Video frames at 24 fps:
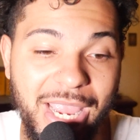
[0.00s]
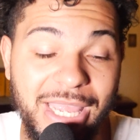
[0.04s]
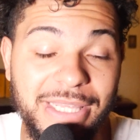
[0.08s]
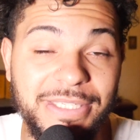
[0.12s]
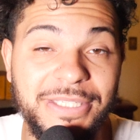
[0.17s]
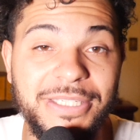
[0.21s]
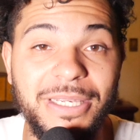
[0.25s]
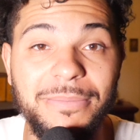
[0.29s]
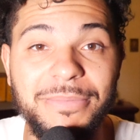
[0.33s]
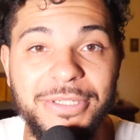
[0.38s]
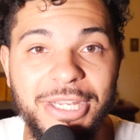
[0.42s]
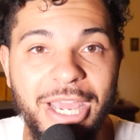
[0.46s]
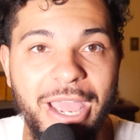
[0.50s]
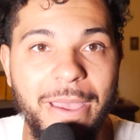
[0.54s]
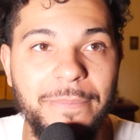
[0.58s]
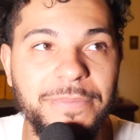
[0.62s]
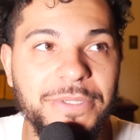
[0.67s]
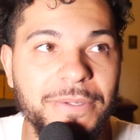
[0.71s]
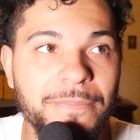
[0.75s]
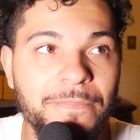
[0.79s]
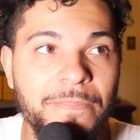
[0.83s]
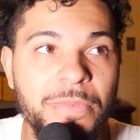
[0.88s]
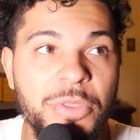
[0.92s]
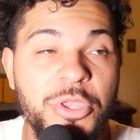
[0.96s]
And
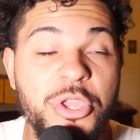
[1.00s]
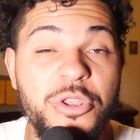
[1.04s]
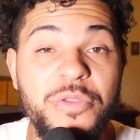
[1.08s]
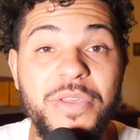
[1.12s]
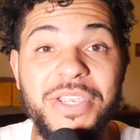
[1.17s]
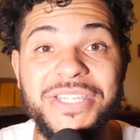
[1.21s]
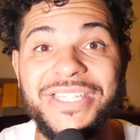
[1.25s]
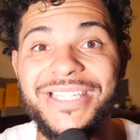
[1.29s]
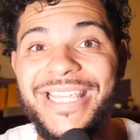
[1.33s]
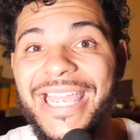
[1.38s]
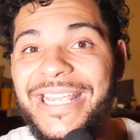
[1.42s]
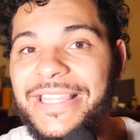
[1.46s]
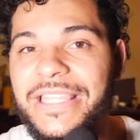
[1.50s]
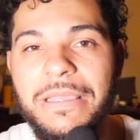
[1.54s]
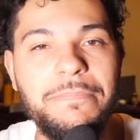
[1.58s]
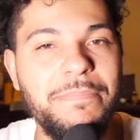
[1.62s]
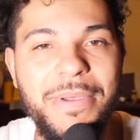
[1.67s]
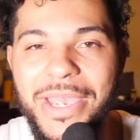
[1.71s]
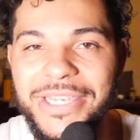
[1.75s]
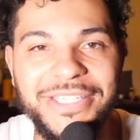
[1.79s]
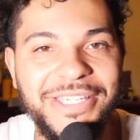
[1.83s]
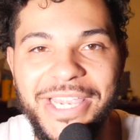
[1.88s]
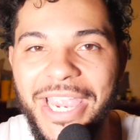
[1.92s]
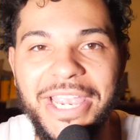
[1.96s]
sometimes this is like the
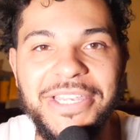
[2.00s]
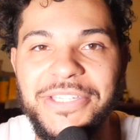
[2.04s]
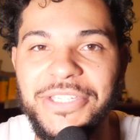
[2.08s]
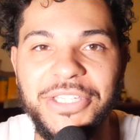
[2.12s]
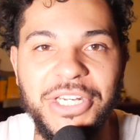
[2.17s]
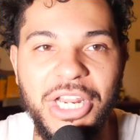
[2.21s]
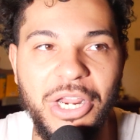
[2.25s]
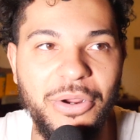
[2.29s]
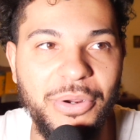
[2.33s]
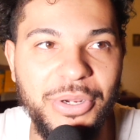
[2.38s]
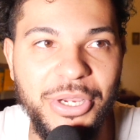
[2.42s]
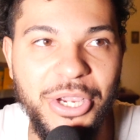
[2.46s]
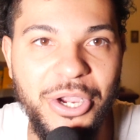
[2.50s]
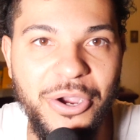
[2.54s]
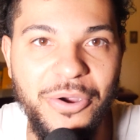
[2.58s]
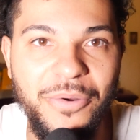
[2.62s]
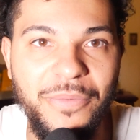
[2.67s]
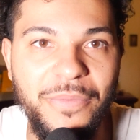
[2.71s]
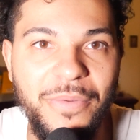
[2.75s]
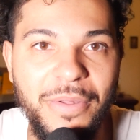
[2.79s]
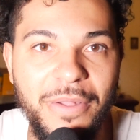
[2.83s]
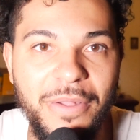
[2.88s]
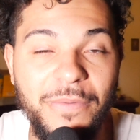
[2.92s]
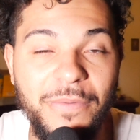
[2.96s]
best case
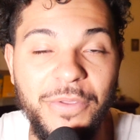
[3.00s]
scenario.